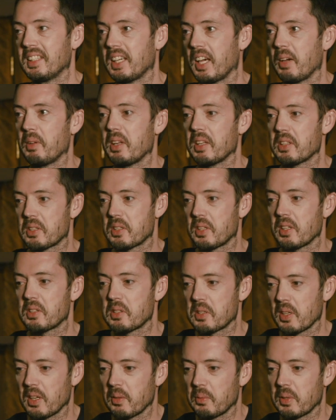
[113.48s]
I mean, it
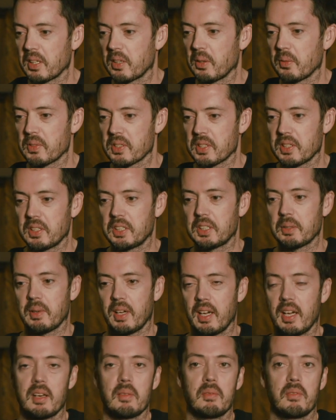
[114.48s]
started with a conversation
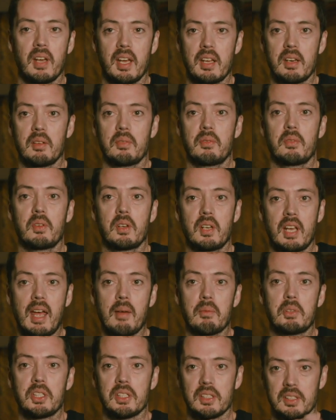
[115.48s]
about how to
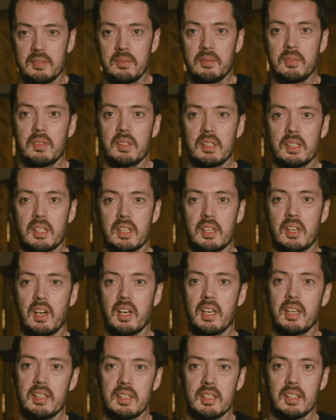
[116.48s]
capture the
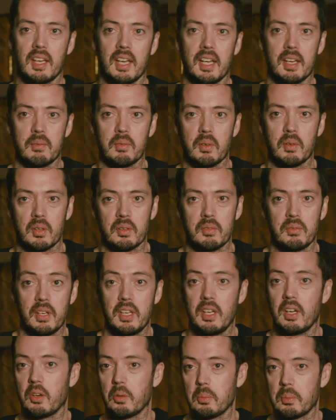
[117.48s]
night on
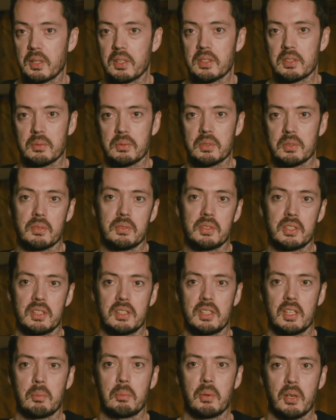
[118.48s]
video, because it was obviously a
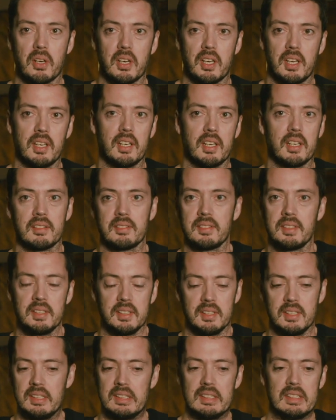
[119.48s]
dinner party, and
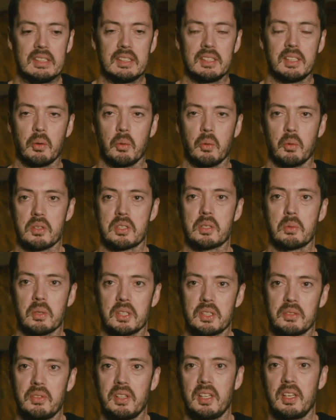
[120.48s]
no one wants to
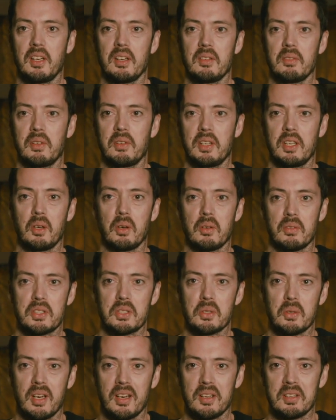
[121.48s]
watch a video of a
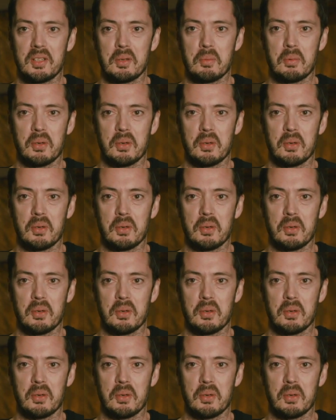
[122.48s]
2-hour dinner